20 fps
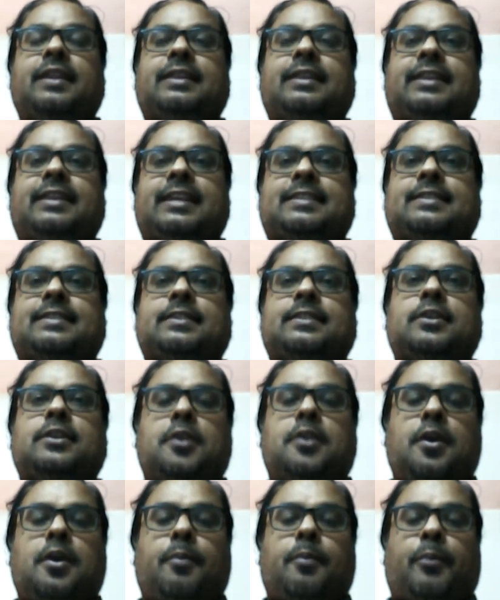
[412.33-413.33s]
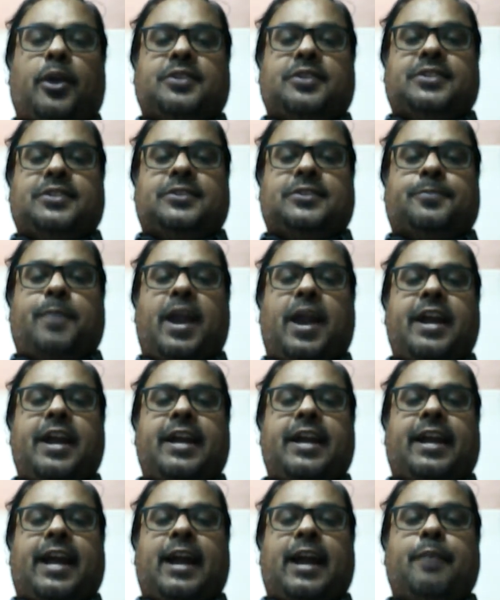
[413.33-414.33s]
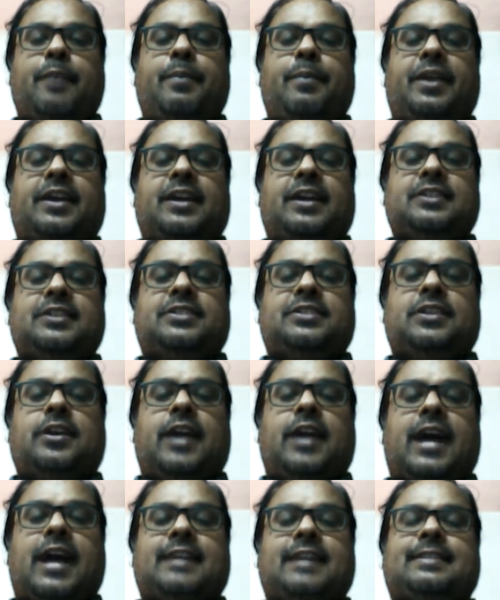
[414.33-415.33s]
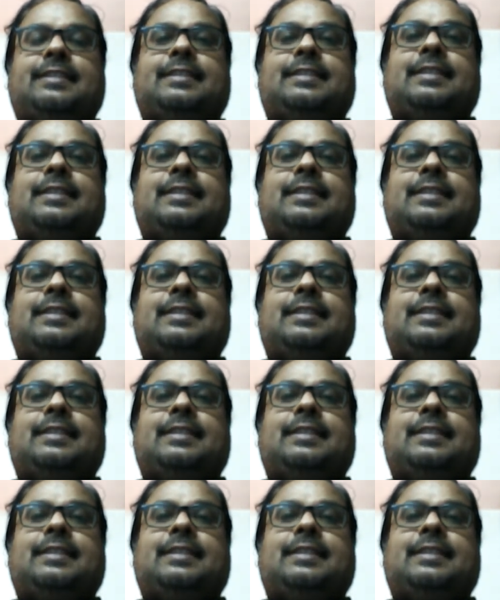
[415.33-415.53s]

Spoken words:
Thus, process planning can be considered as